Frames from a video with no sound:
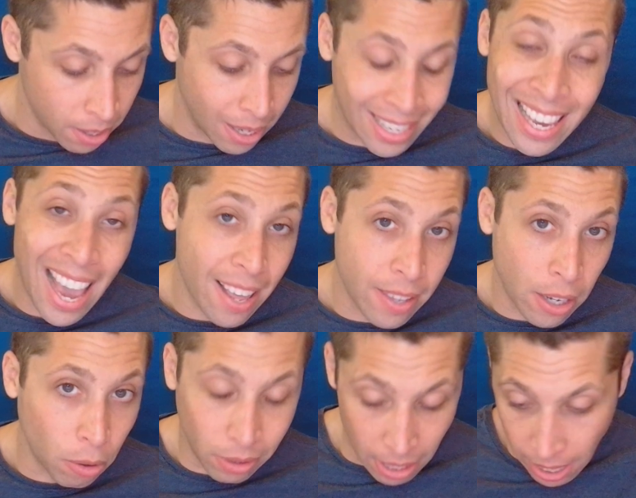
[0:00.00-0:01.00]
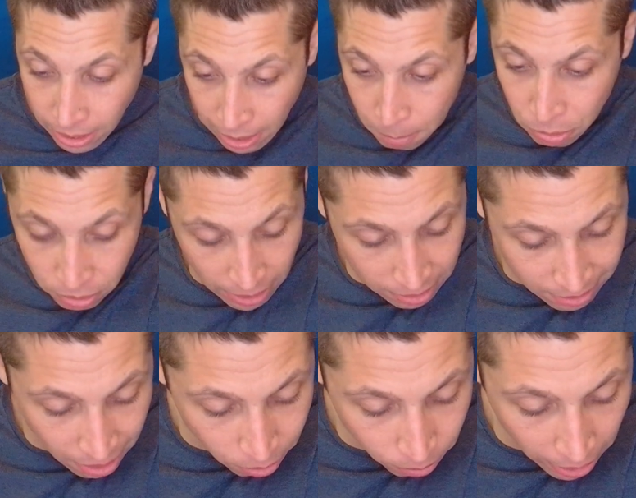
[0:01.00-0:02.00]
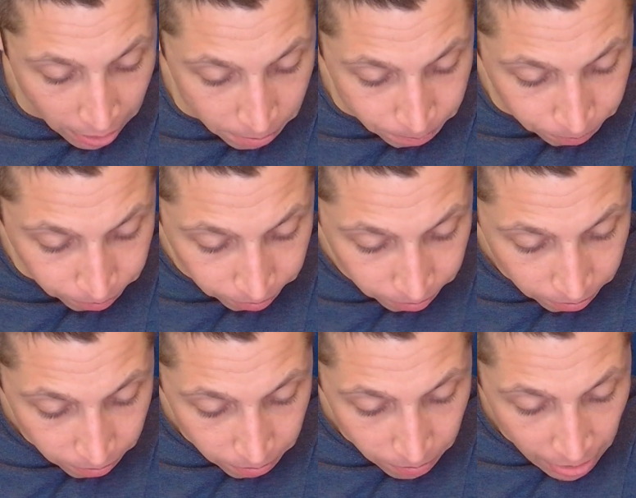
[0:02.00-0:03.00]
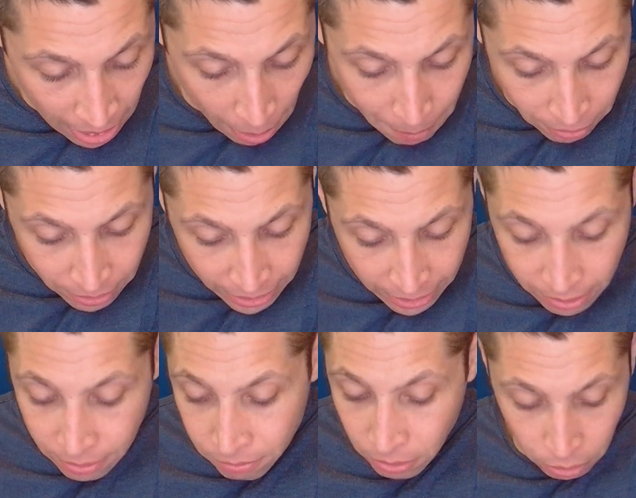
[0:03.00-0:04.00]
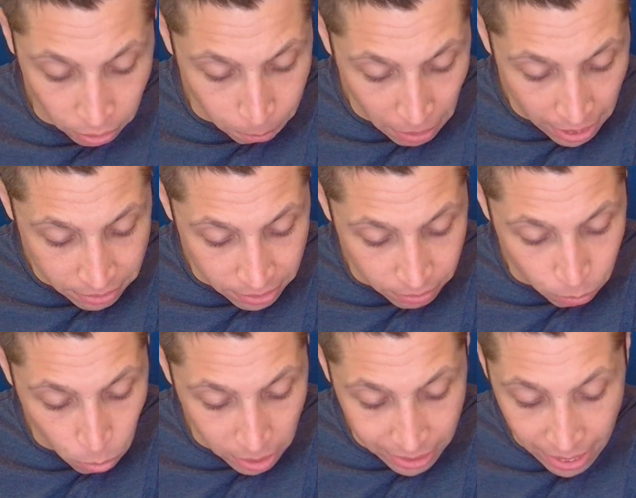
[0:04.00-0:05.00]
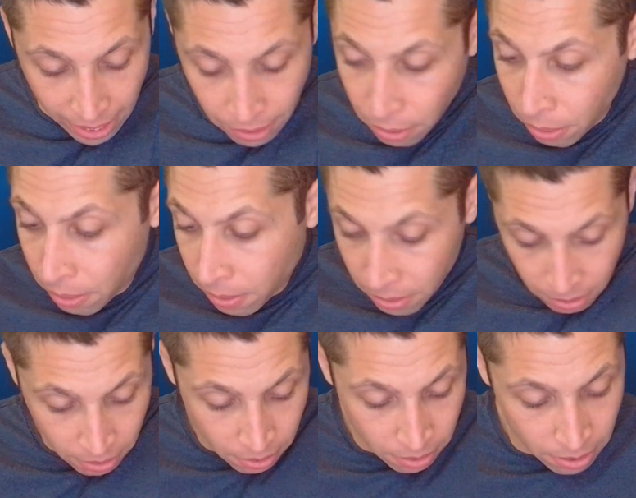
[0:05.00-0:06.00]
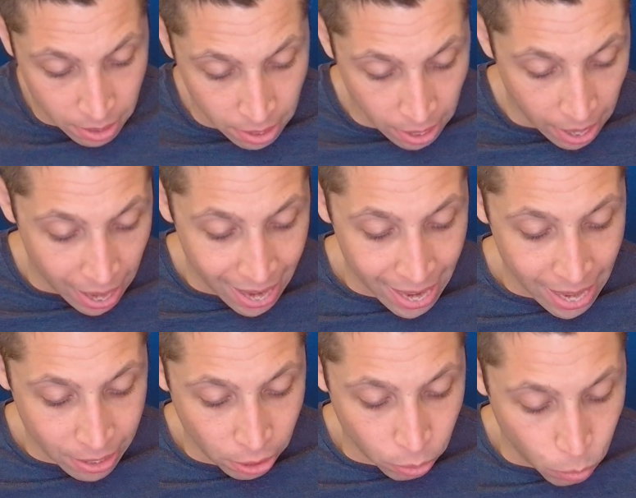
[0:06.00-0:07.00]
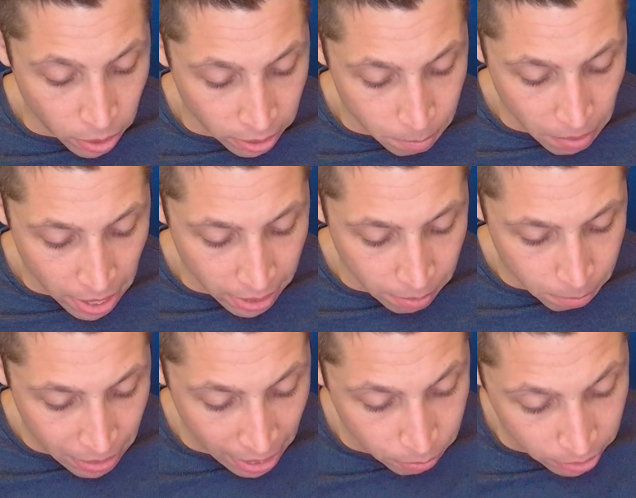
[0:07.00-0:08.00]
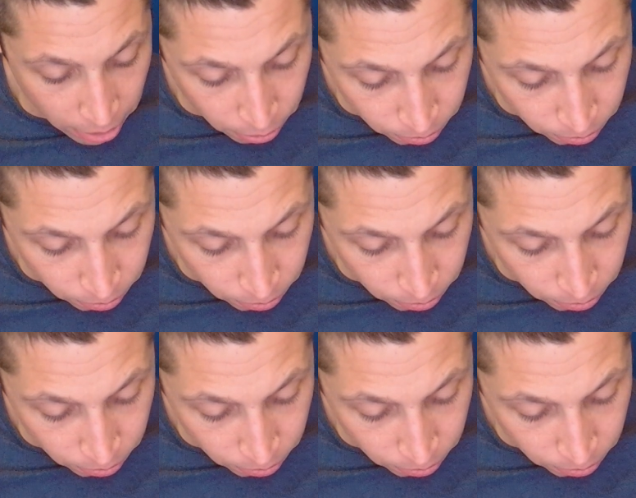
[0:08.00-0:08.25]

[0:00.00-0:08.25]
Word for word: Again, they don't line up, so that's not right. How about negative or positive 1/9? And look, where did my black one go,